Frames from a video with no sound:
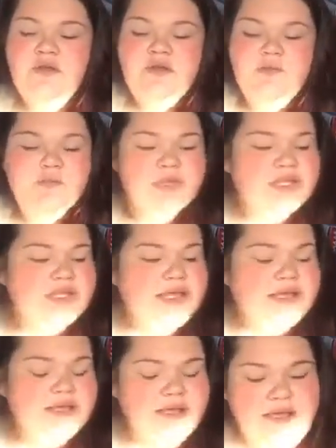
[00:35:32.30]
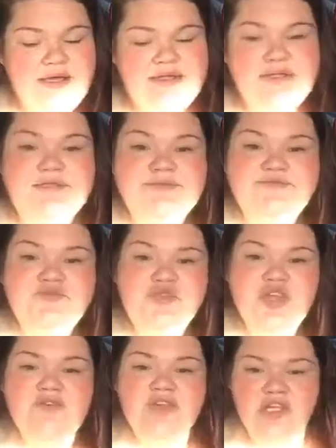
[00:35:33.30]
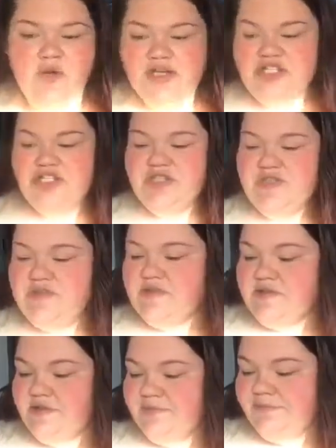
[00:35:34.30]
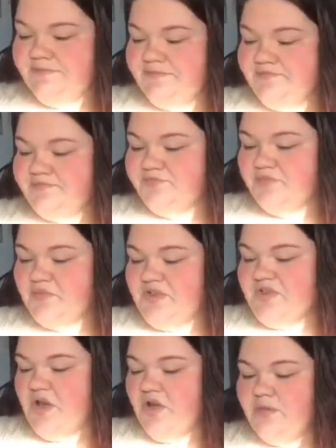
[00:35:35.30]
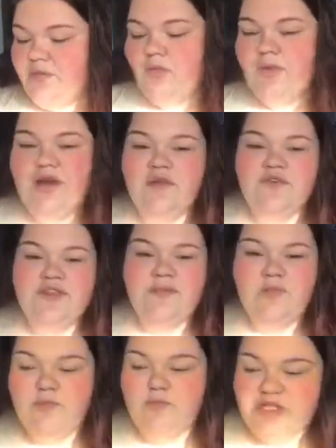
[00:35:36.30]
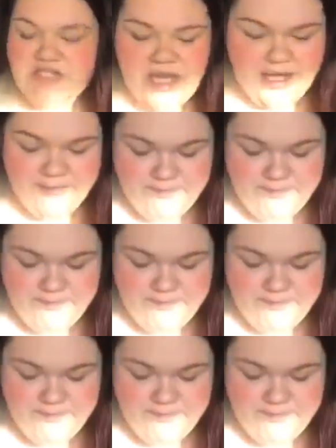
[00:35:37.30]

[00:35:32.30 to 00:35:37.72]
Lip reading: Yeah. Do you have any questions? So I'll run over them one more time.